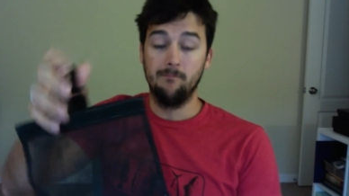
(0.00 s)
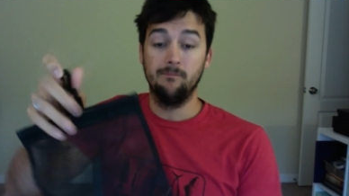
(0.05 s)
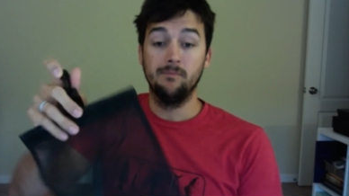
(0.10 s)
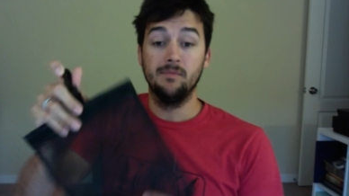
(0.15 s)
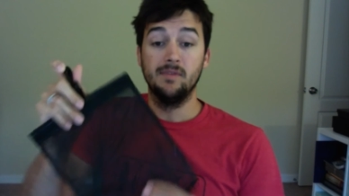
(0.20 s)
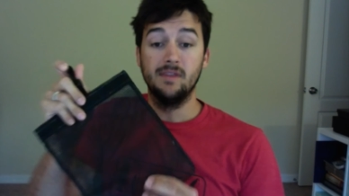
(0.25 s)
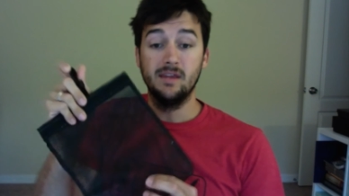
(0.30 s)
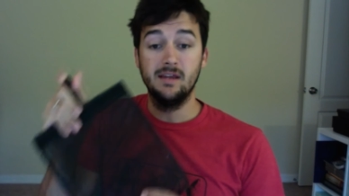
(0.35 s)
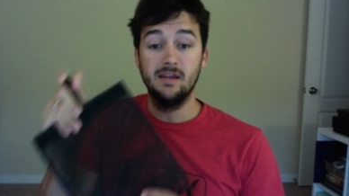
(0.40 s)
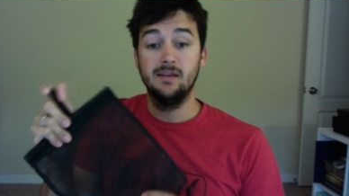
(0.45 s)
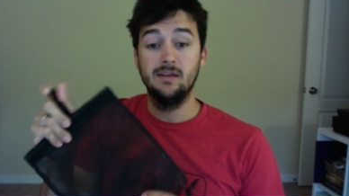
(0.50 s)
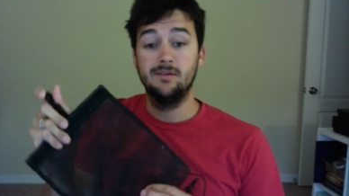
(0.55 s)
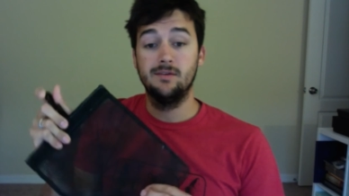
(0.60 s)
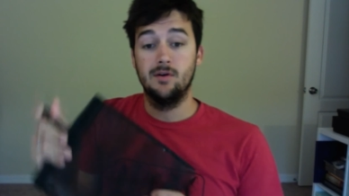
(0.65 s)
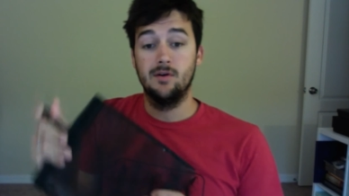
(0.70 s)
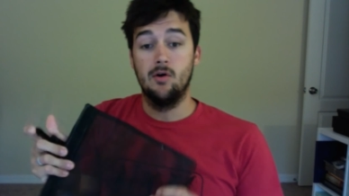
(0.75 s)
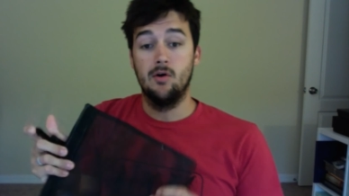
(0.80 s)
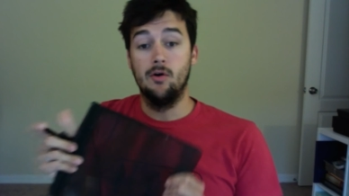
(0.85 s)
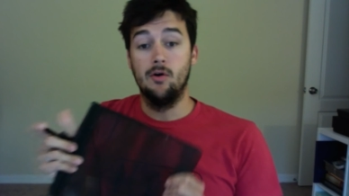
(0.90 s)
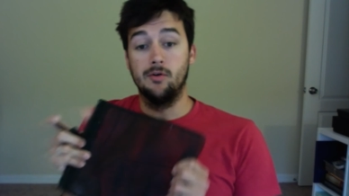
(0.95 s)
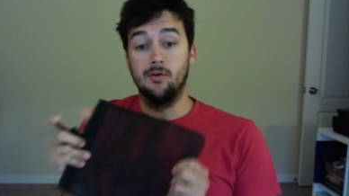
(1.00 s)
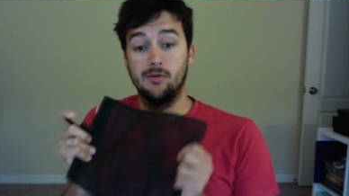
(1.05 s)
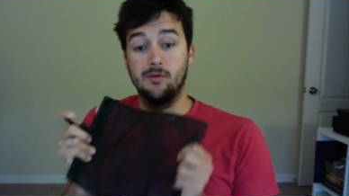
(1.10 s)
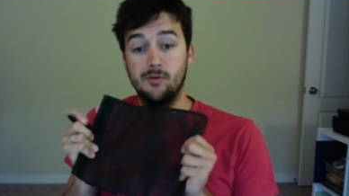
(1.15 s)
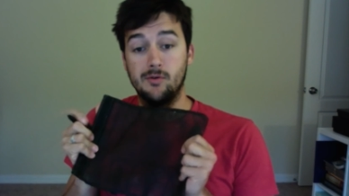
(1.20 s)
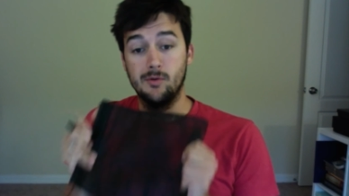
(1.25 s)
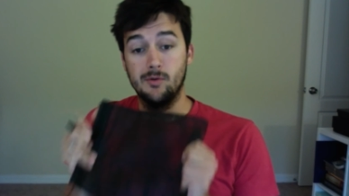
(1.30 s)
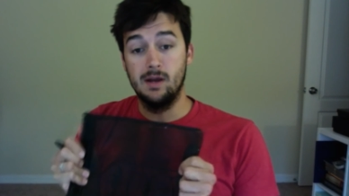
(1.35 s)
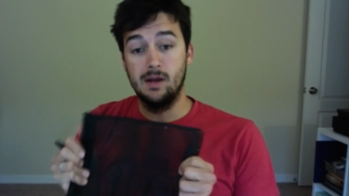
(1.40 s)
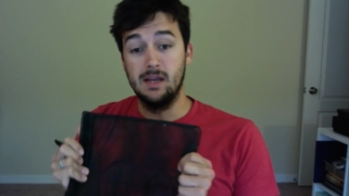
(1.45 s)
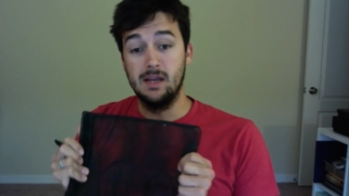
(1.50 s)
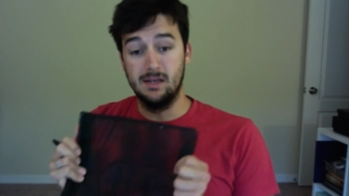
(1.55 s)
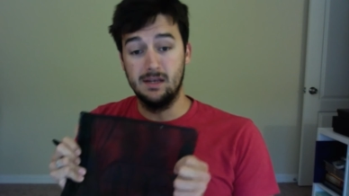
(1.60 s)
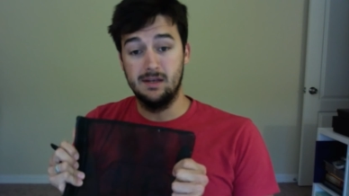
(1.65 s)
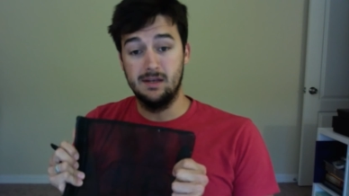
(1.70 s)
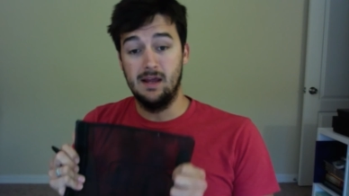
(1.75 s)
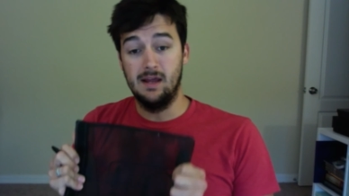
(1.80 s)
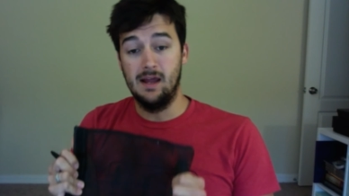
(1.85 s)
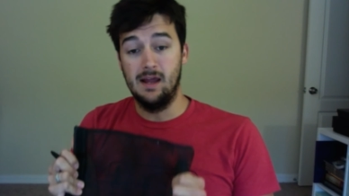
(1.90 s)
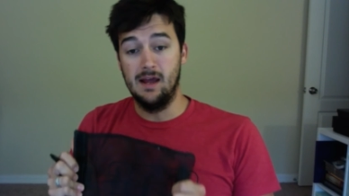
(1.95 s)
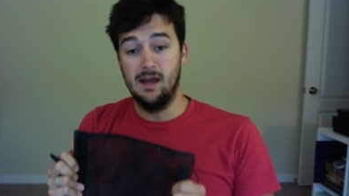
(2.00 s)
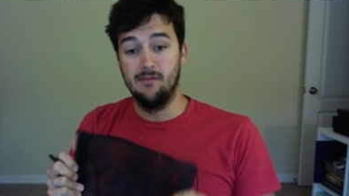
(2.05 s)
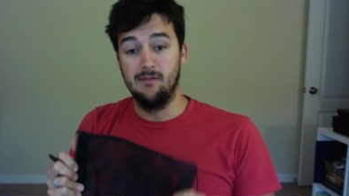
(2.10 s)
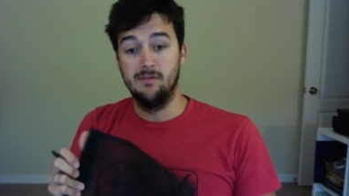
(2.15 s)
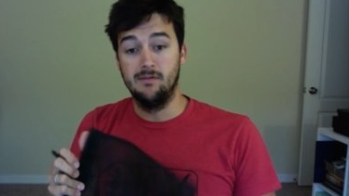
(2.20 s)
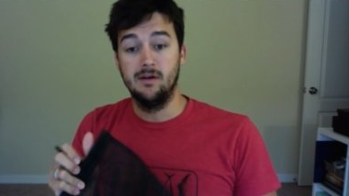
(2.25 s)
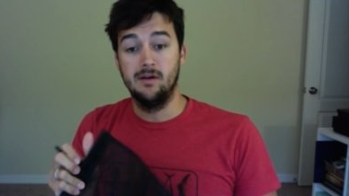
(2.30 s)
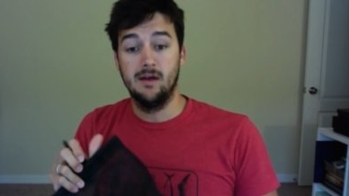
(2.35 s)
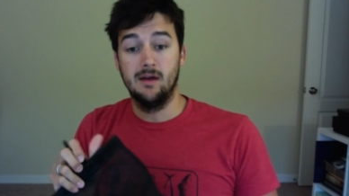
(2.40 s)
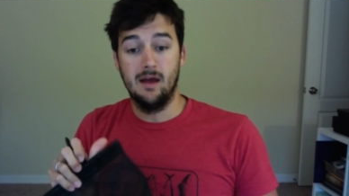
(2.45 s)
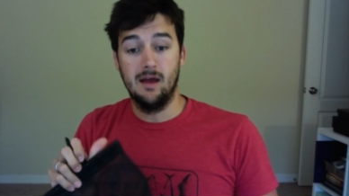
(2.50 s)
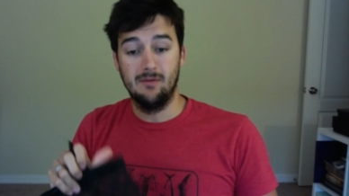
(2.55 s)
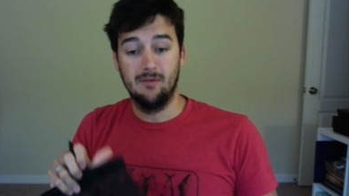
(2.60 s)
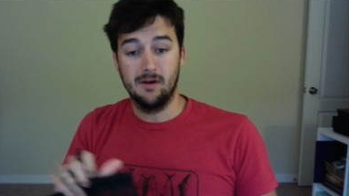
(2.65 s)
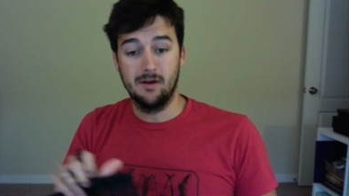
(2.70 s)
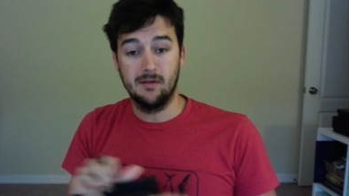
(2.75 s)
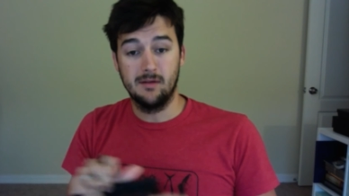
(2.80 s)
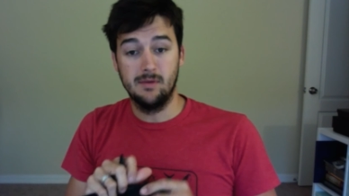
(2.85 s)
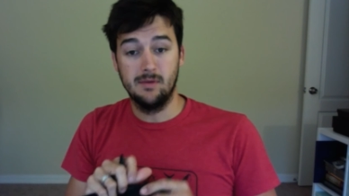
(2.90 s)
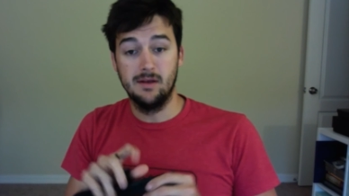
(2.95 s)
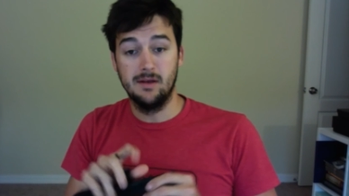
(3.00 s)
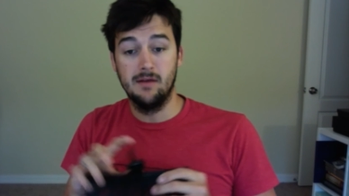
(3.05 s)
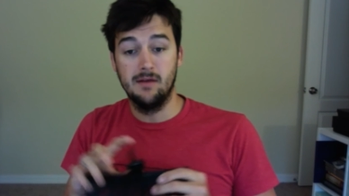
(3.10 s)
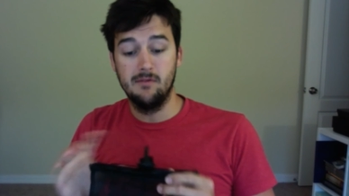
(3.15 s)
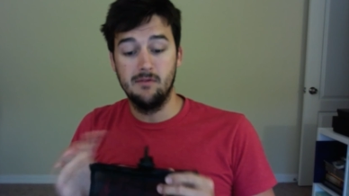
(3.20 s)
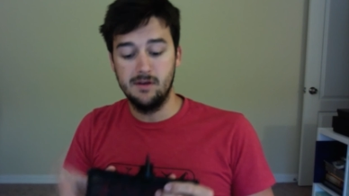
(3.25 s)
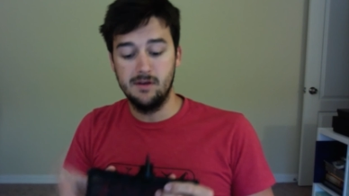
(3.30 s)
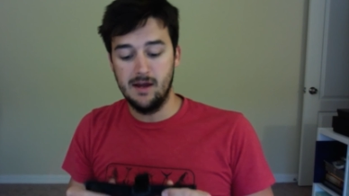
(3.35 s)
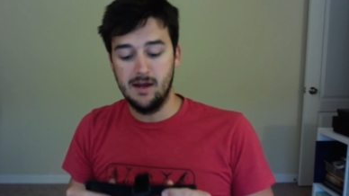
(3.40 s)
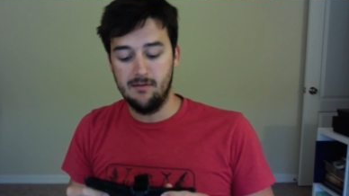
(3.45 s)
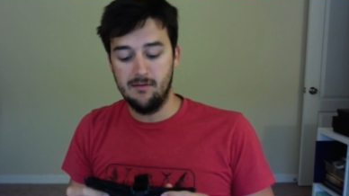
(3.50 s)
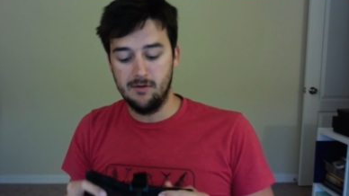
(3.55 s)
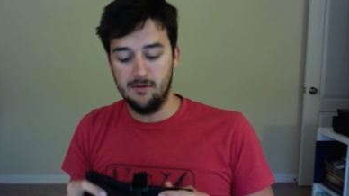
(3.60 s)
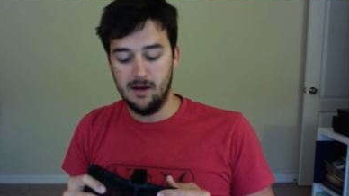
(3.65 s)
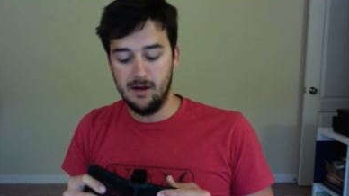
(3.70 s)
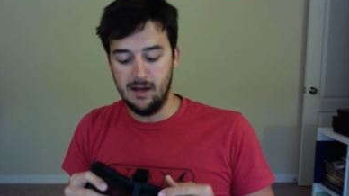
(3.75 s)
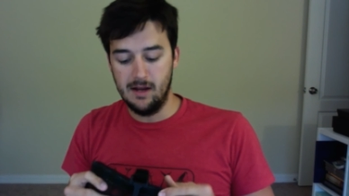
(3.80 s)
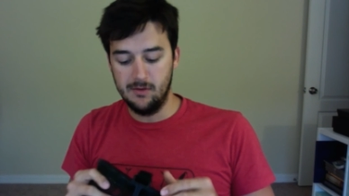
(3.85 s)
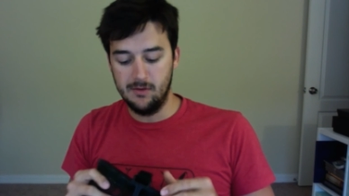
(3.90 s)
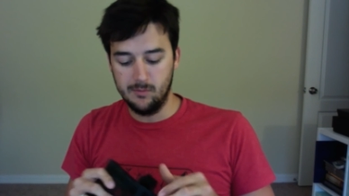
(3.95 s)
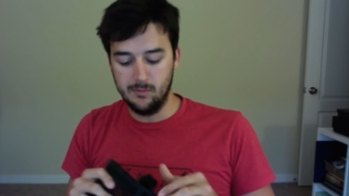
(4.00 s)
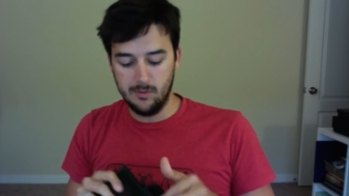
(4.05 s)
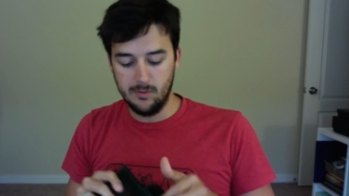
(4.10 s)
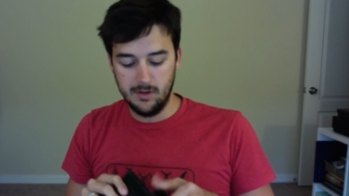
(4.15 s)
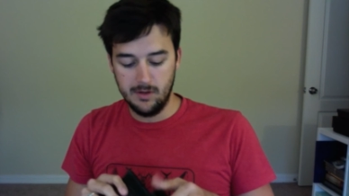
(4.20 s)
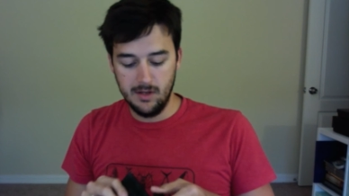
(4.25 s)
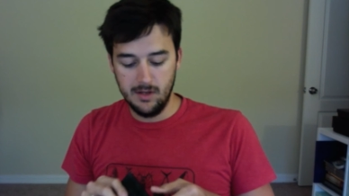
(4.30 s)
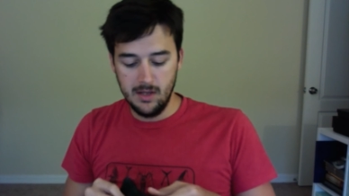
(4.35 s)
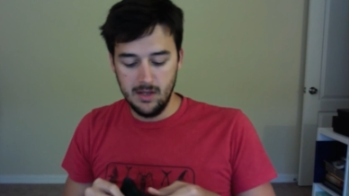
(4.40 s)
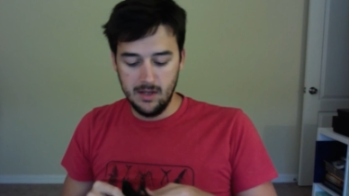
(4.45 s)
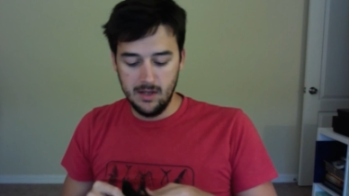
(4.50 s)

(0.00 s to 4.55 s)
These are great to have. I recommend every diver has one.